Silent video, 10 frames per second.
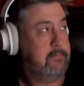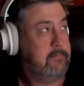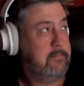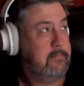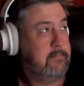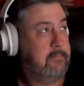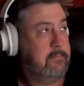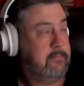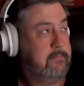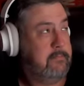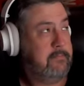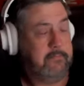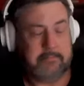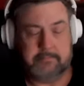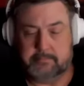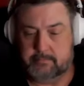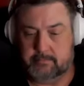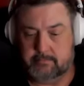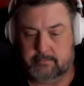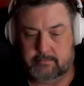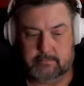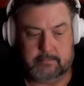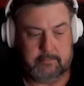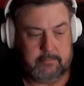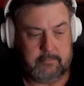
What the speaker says: [no speech]